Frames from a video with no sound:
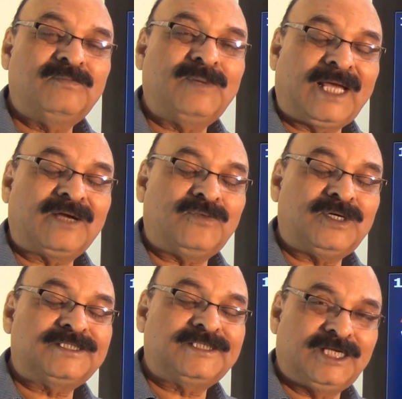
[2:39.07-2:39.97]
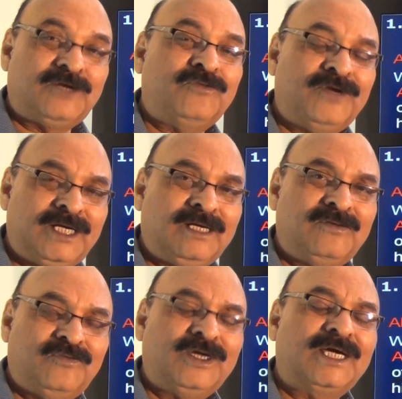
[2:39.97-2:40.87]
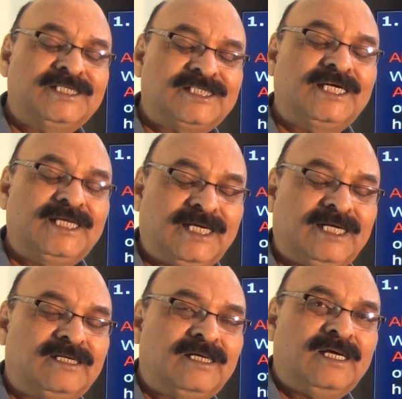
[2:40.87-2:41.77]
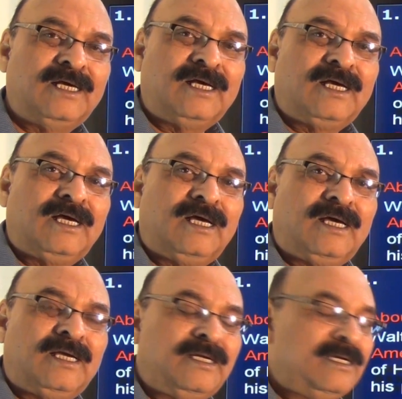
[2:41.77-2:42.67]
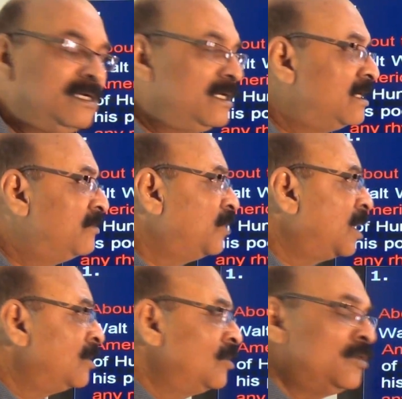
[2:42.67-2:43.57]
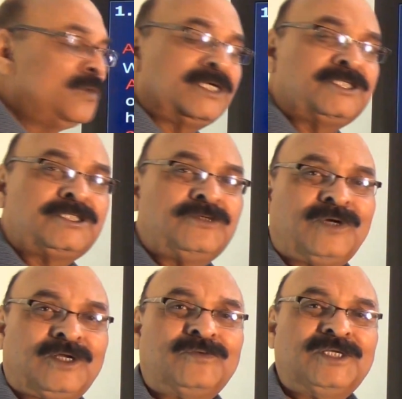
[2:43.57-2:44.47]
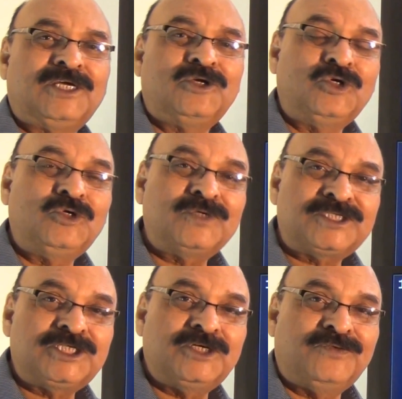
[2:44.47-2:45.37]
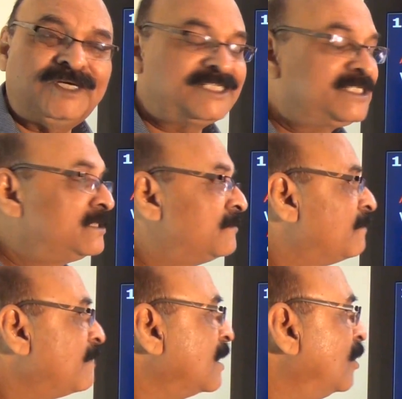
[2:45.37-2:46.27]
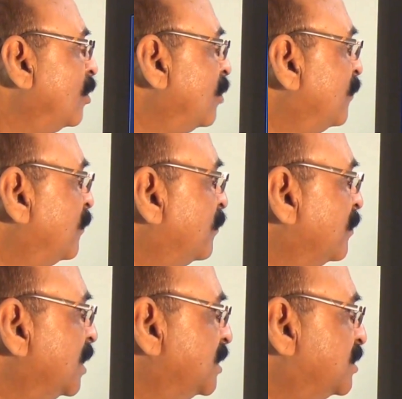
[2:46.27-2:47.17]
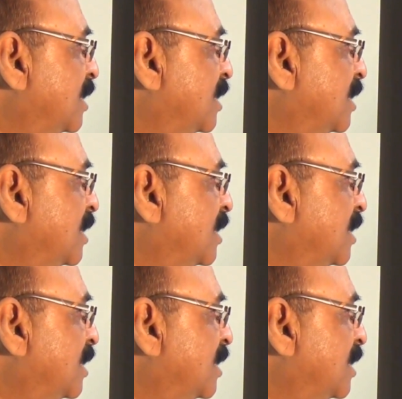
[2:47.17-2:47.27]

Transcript: blank verse in a way, we can say that. And Marlowe was one of the university wits of his